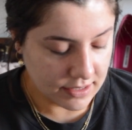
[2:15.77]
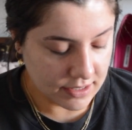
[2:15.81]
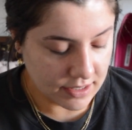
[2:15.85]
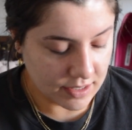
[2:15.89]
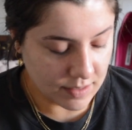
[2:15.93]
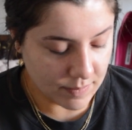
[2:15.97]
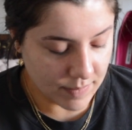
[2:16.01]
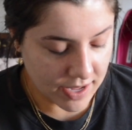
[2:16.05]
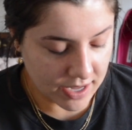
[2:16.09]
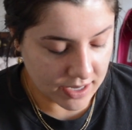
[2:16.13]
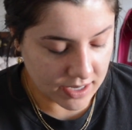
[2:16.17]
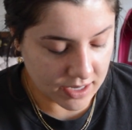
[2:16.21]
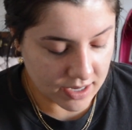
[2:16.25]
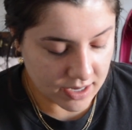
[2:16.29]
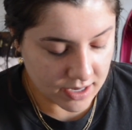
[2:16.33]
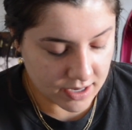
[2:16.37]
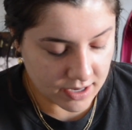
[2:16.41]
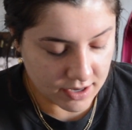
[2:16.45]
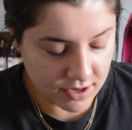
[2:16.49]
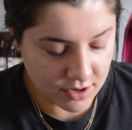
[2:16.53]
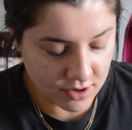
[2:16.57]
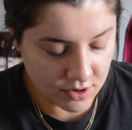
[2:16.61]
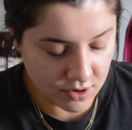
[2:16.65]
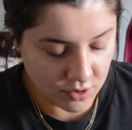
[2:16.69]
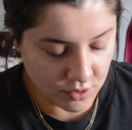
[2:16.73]
the
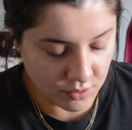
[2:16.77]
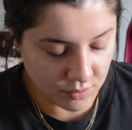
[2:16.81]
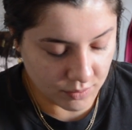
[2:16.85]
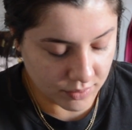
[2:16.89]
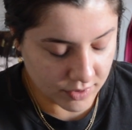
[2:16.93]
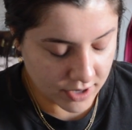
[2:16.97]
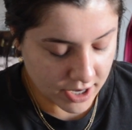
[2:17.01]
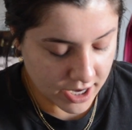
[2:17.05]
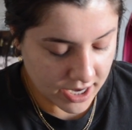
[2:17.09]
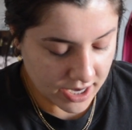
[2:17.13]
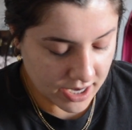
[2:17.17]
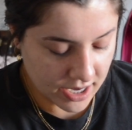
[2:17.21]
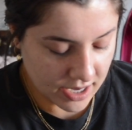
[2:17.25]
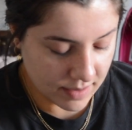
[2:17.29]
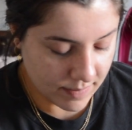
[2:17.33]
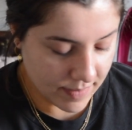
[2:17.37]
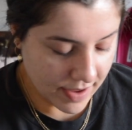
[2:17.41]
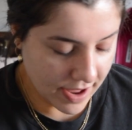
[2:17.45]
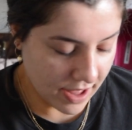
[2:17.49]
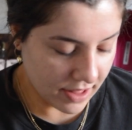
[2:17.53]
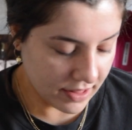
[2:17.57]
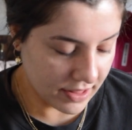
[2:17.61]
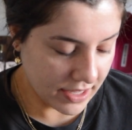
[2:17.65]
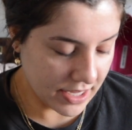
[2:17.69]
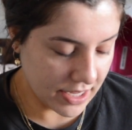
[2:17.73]
Becca Ombre
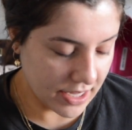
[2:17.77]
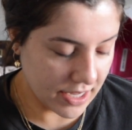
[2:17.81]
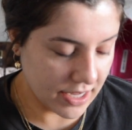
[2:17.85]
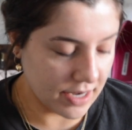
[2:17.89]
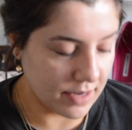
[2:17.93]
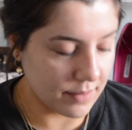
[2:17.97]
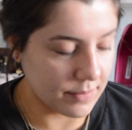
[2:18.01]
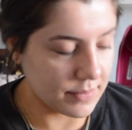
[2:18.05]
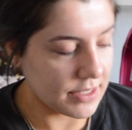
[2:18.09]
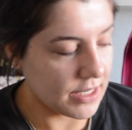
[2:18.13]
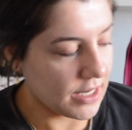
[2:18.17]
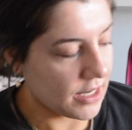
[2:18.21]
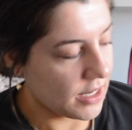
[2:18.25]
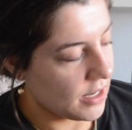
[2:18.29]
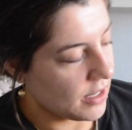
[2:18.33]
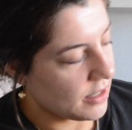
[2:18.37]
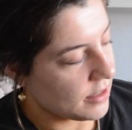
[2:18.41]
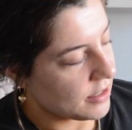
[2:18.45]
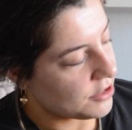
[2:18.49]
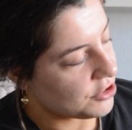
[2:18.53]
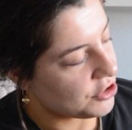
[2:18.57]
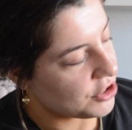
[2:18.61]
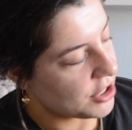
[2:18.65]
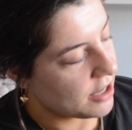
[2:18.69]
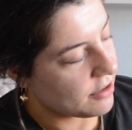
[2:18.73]
palette, and I'm taking
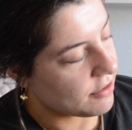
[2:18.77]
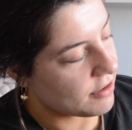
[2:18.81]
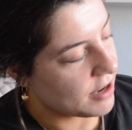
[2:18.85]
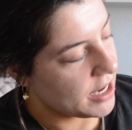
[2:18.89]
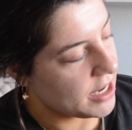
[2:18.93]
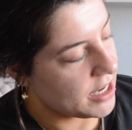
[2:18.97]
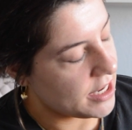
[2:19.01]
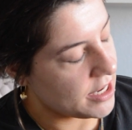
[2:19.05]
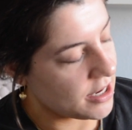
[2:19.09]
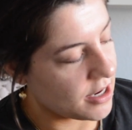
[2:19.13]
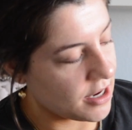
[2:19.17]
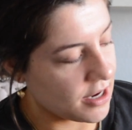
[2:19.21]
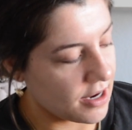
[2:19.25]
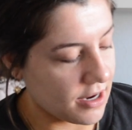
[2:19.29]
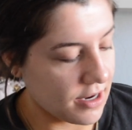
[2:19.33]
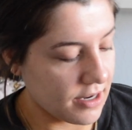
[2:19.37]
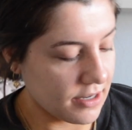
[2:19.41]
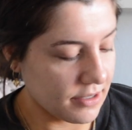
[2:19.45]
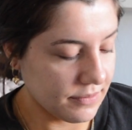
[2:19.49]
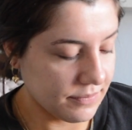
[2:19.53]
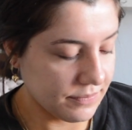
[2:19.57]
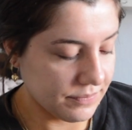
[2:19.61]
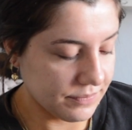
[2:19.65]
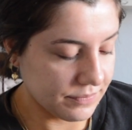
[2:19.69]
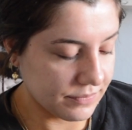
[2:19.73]
this shade right
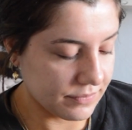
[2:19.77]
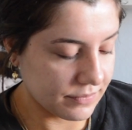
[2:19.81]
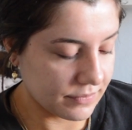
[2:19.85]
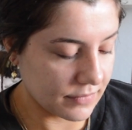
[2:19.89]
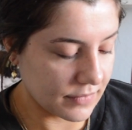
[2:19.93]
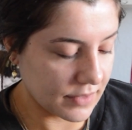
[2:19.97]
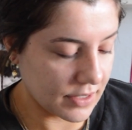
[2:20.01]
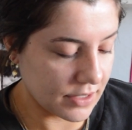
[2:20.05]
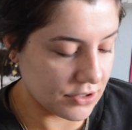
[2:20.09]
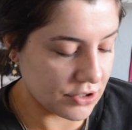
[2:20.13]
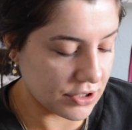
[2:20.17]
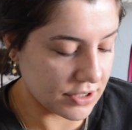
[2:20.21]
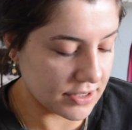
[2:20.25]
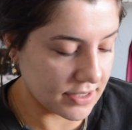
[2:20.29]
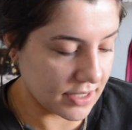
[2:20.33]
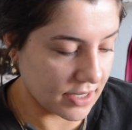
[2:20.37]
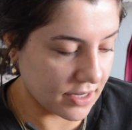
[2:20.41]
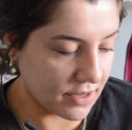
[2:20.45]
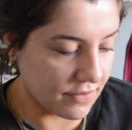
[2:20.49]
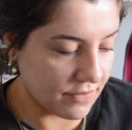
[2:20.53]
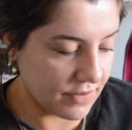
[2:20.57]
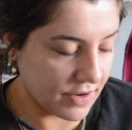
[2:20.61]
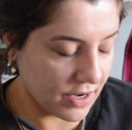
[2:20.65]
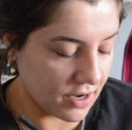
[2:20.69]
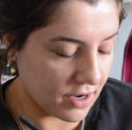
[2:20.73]
here. It's just like
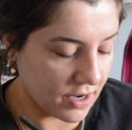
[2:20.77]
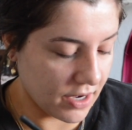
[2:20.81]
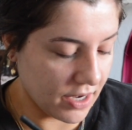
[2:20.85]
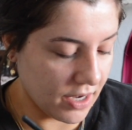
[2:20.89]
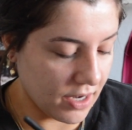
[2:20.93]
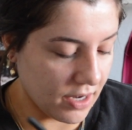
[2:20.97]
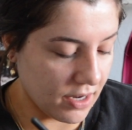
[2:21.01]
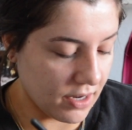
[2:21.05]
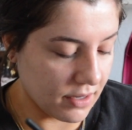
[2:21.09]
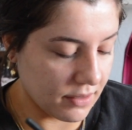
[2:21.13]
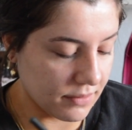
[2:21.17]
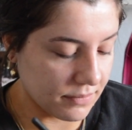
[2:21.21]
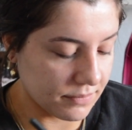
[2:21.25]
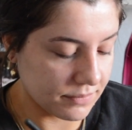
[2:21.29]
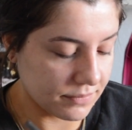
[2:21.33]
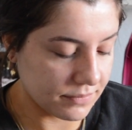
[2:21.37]
a very,